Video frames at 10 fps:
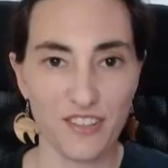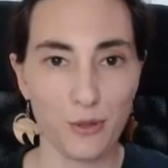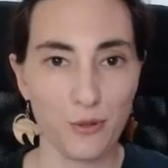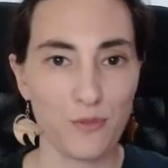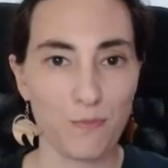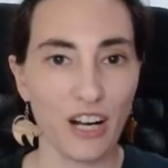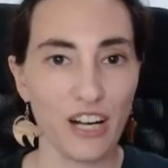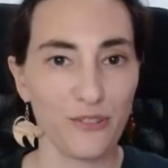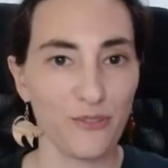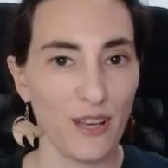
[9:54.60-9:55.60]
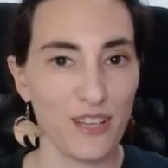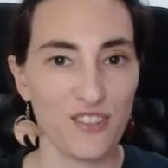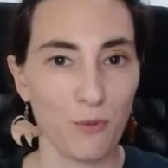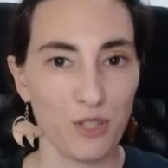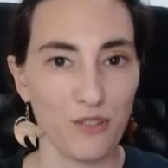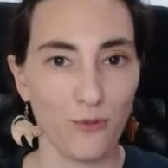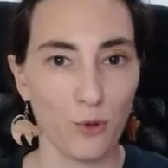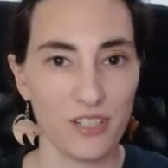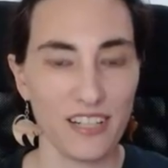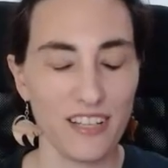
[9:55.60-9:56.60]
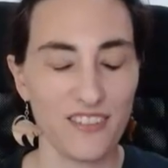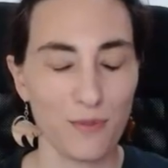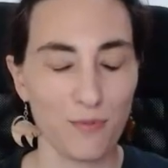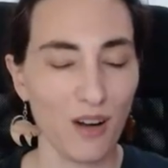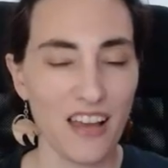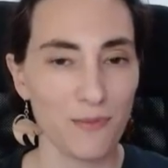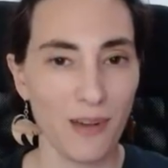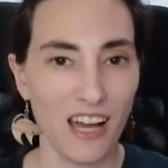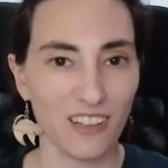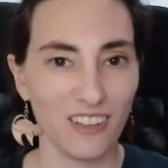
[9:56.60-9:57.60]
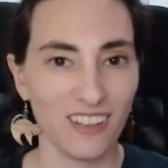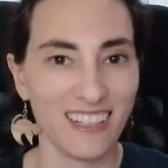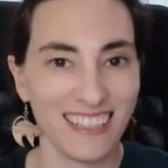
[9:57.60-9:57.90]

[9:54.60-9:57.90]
who was BreyerFest 2014 surprise model?